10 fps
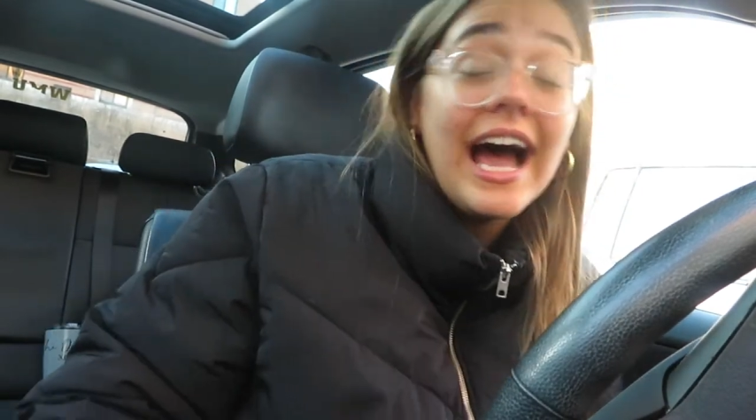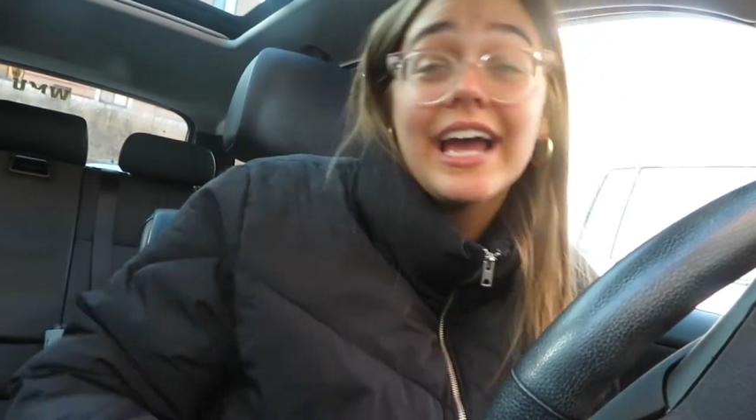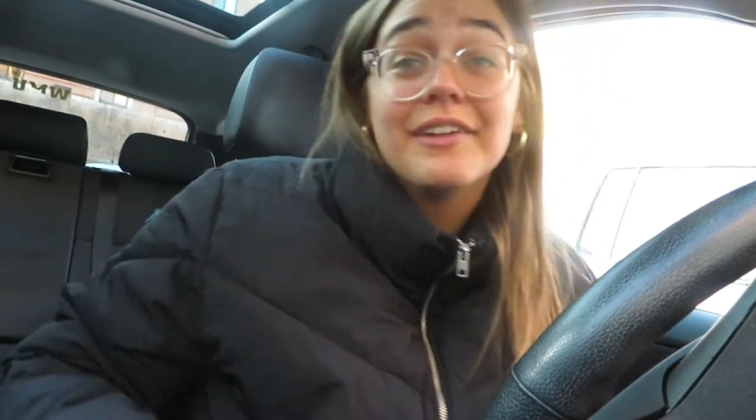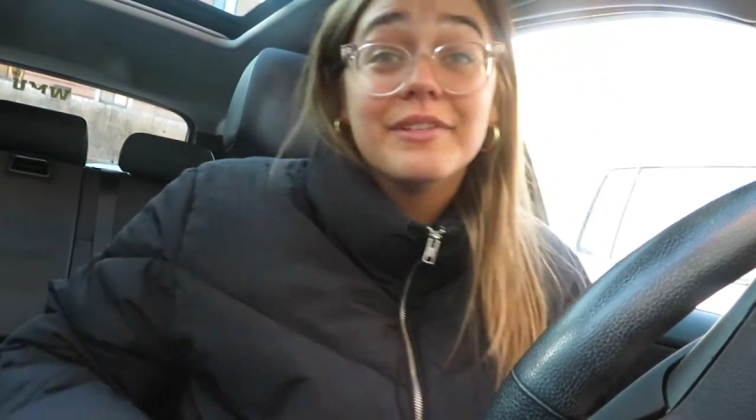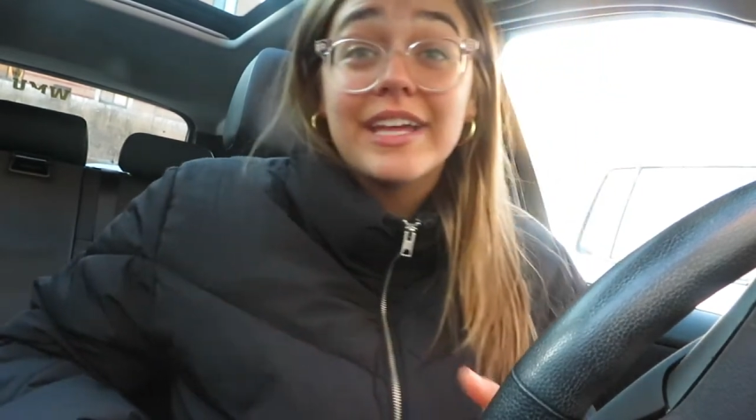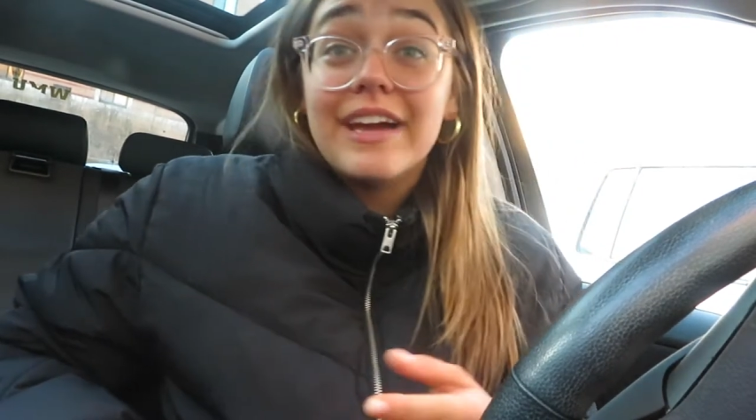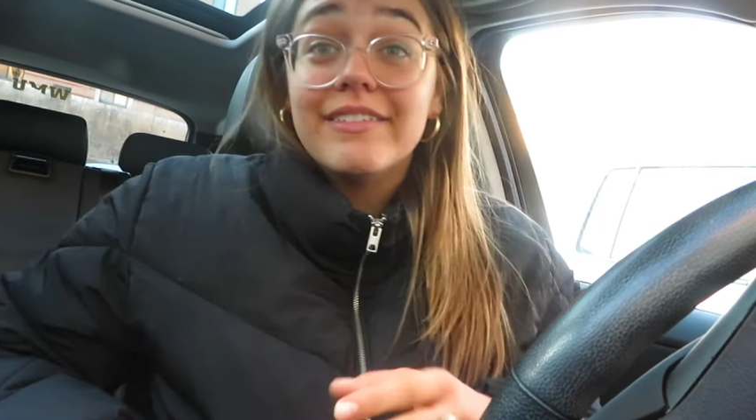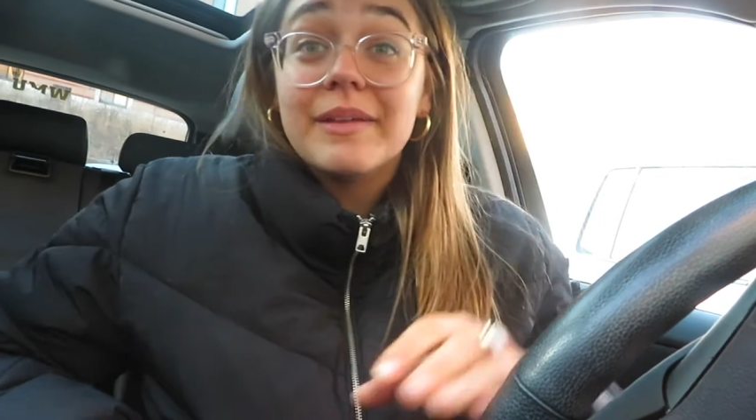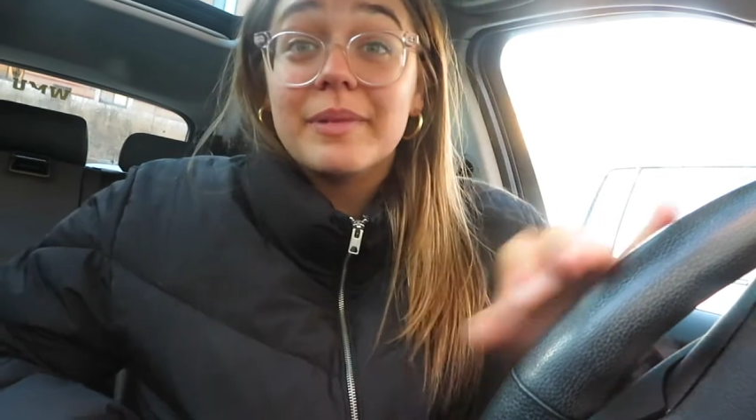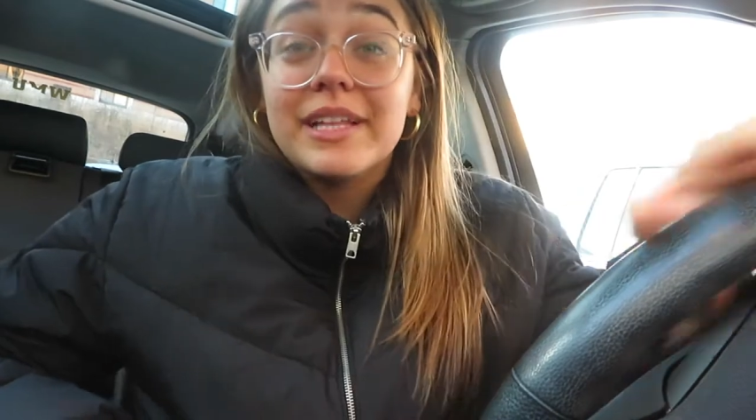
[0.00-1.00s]
I don't really have
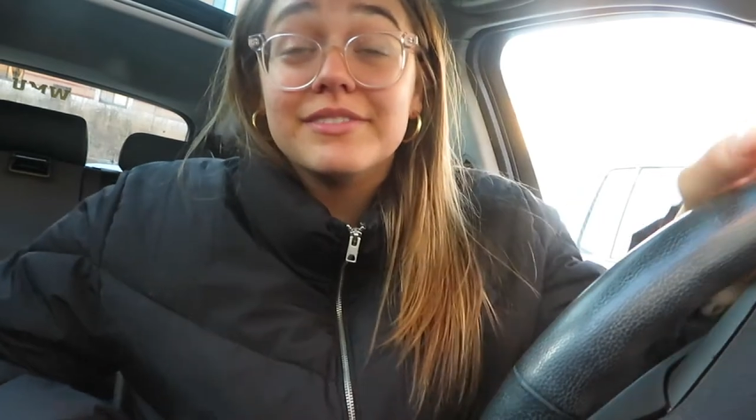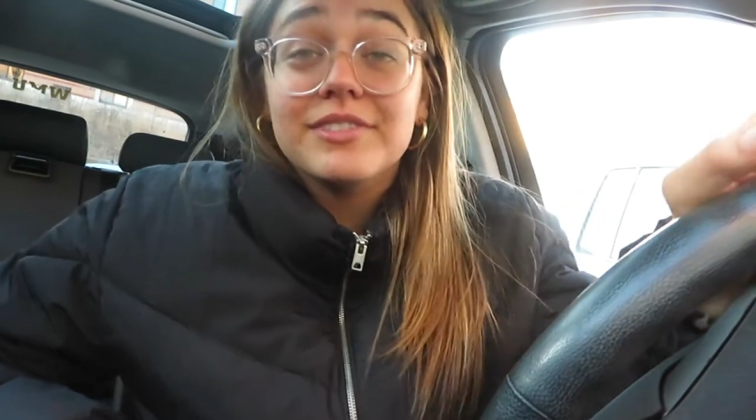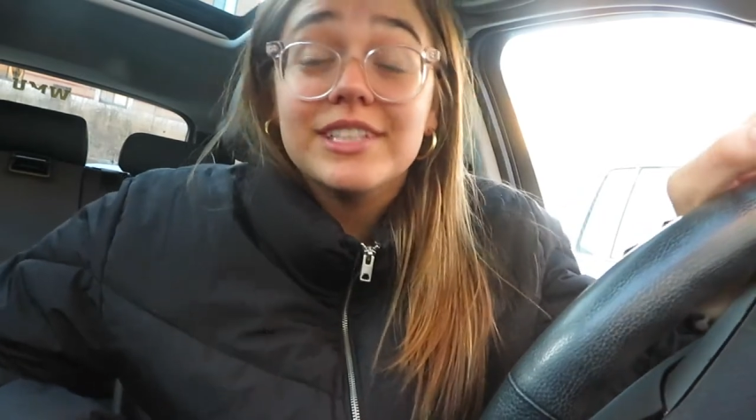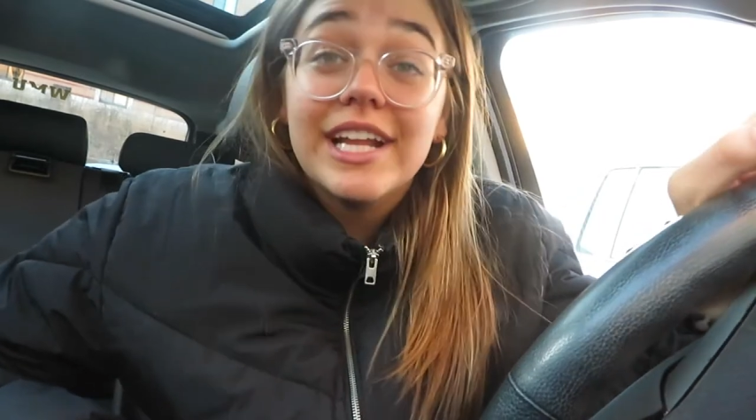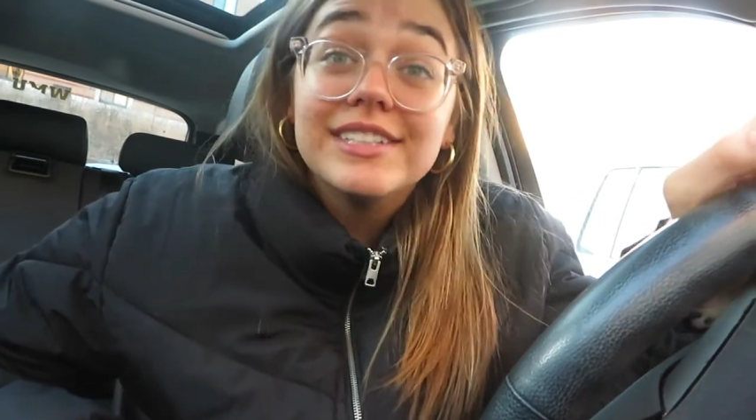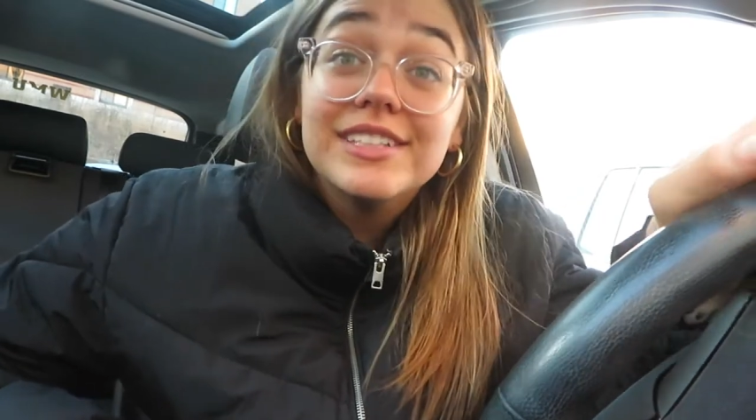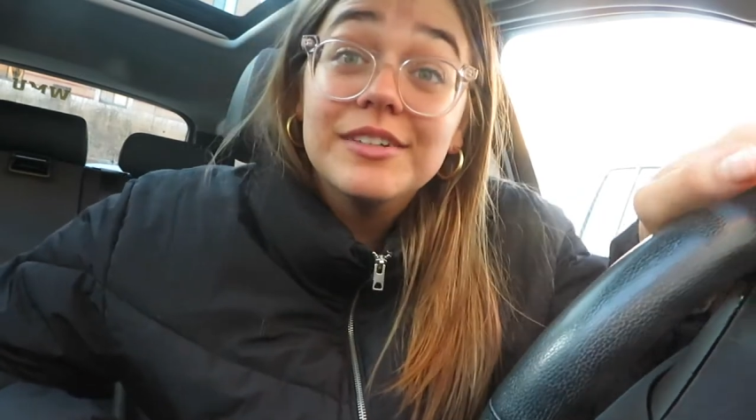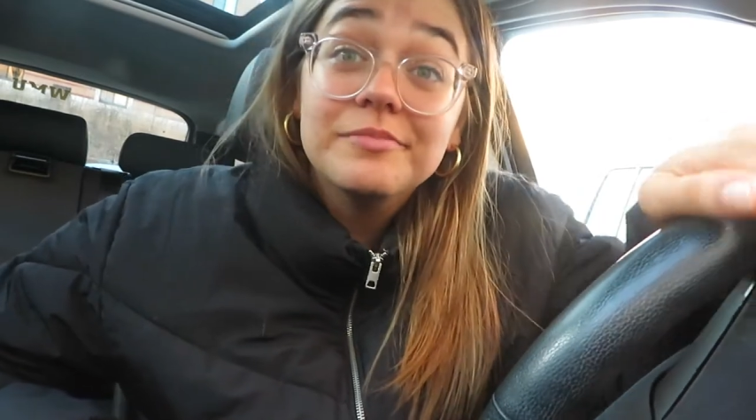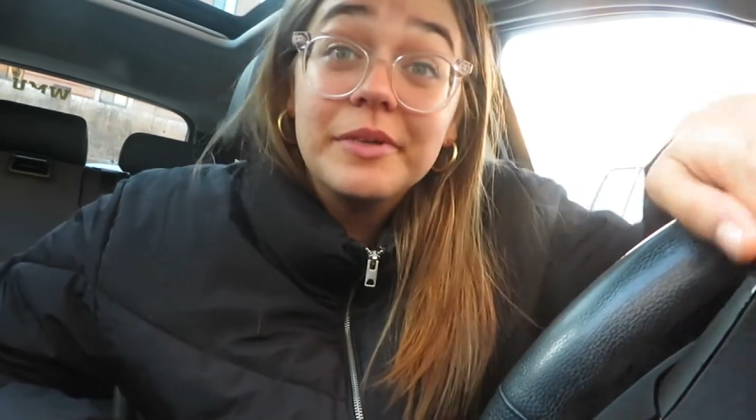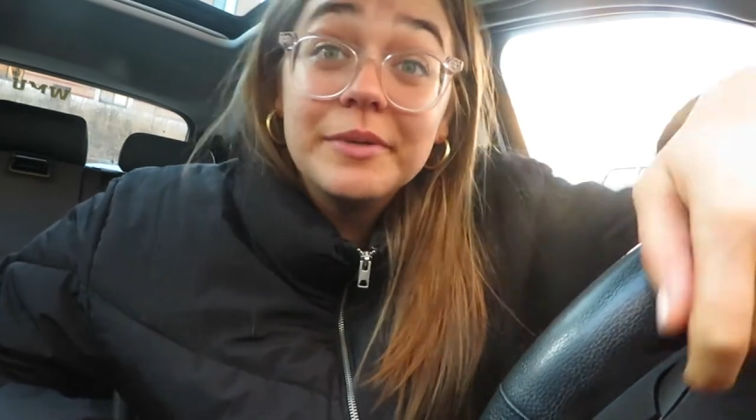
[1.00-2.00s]
any plans for today,
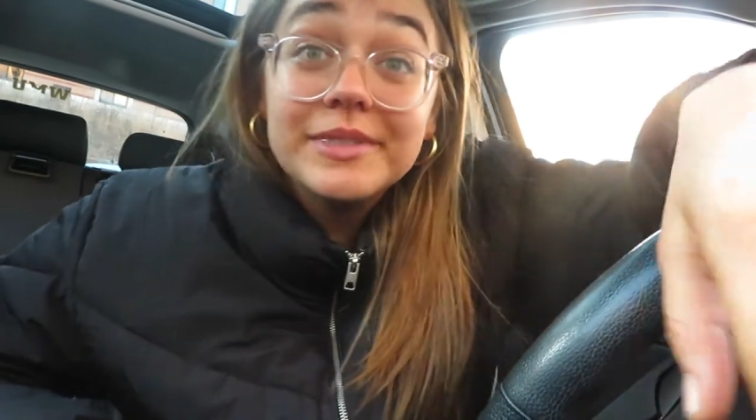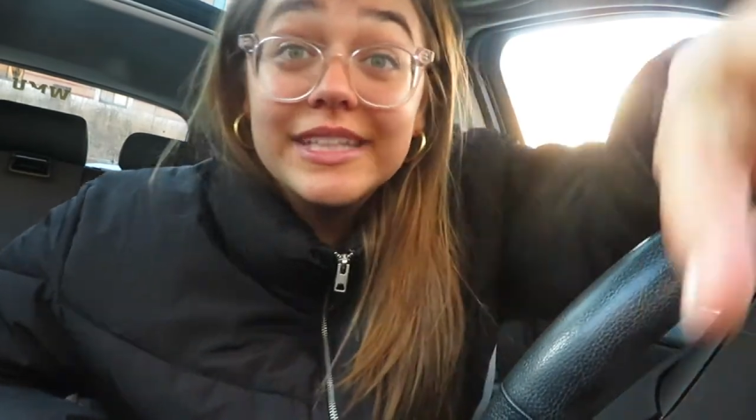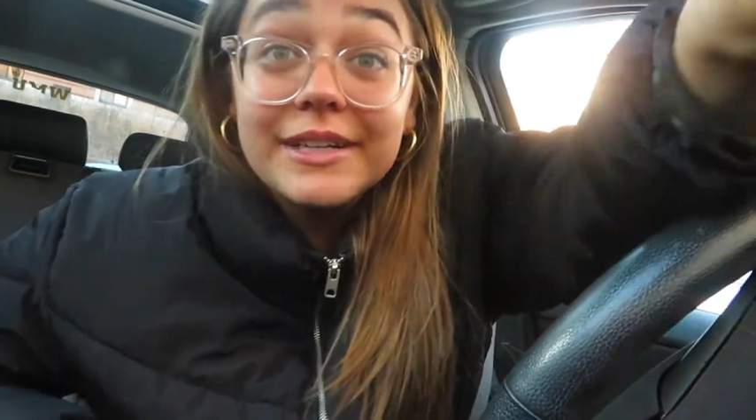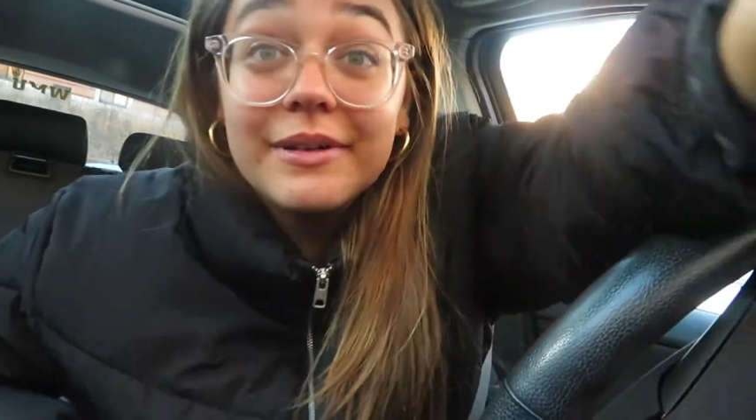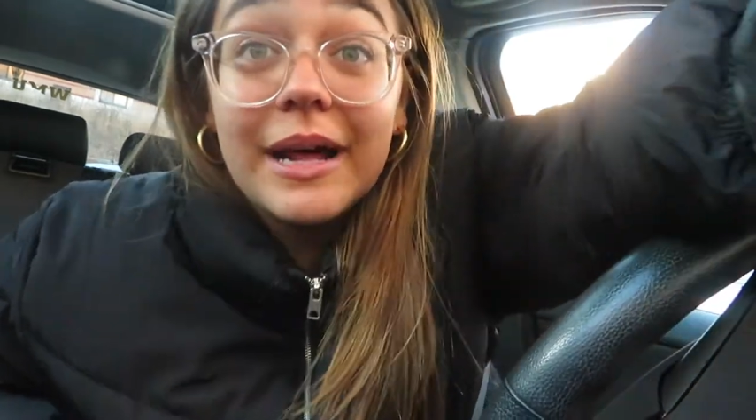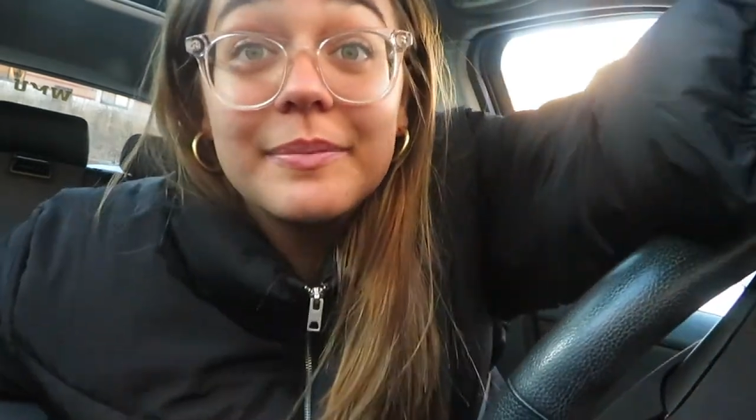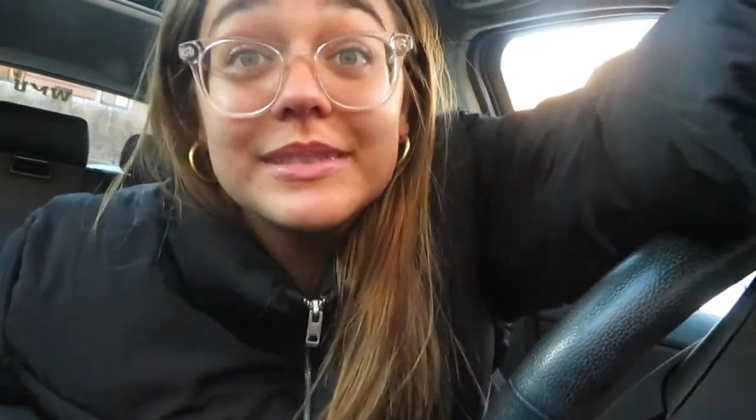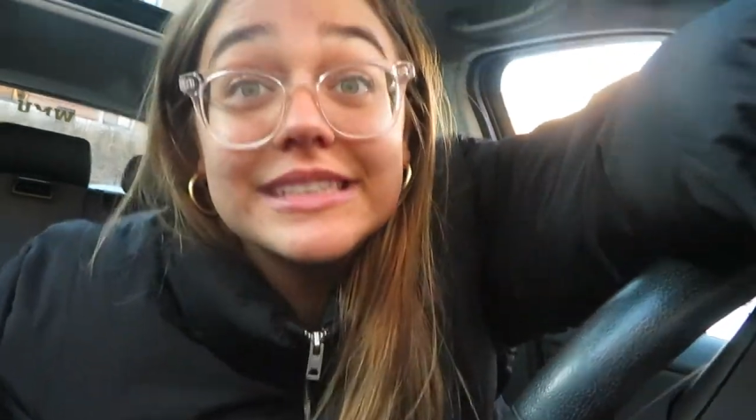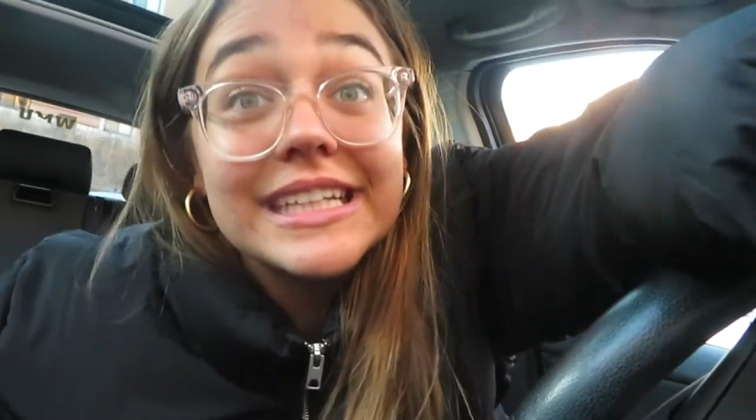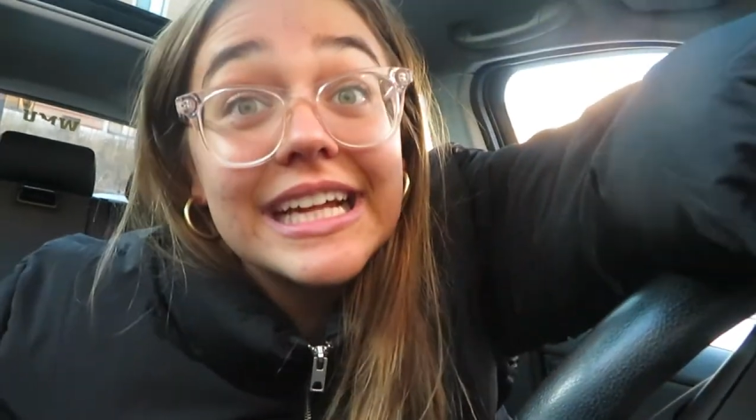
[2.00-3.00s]
so we will see what
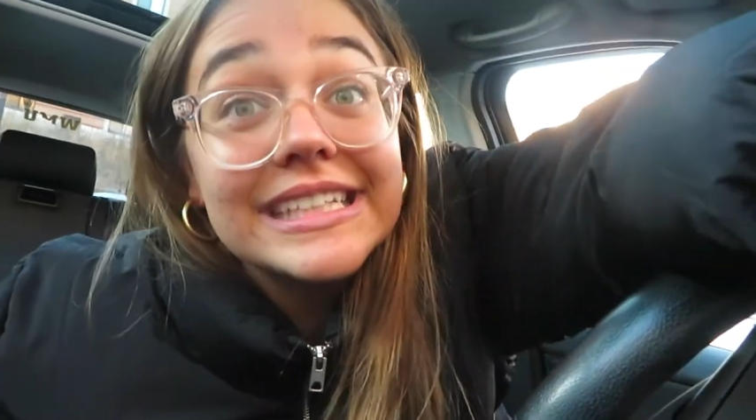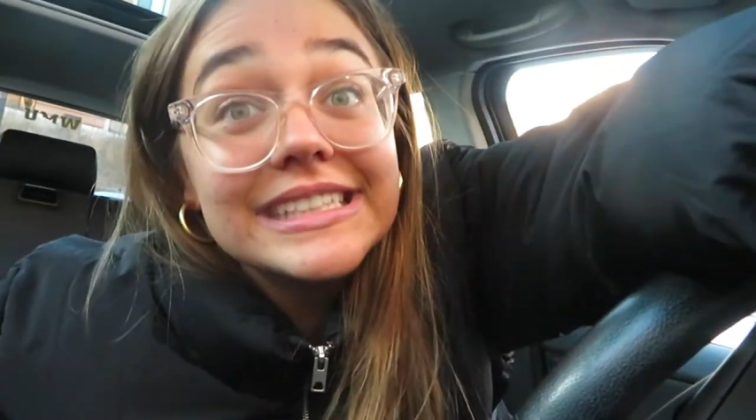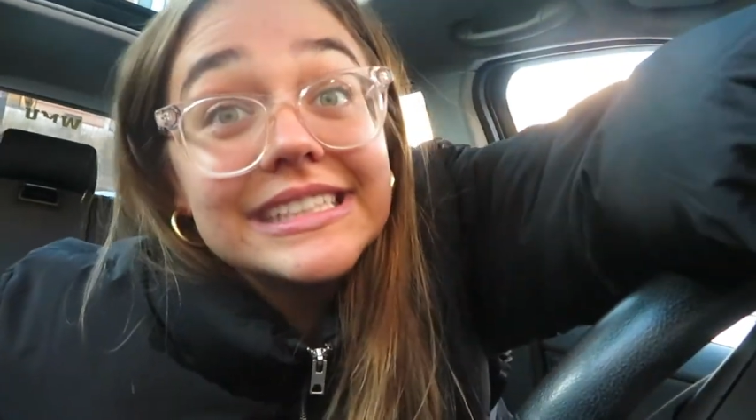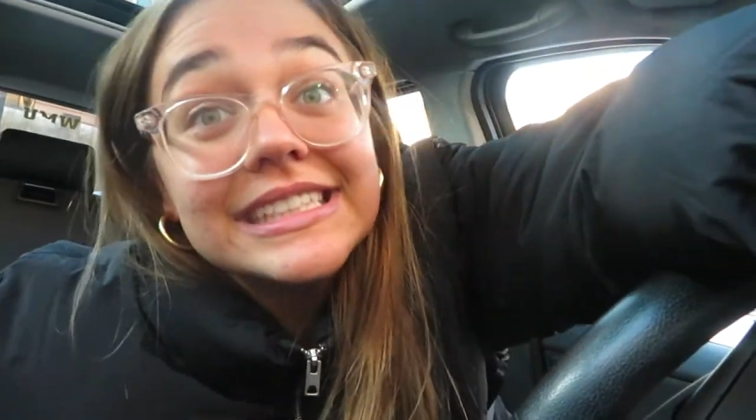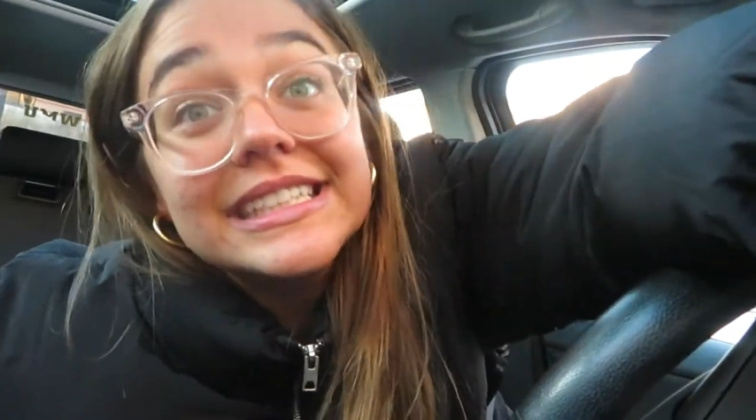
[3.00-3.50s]
happens tonight.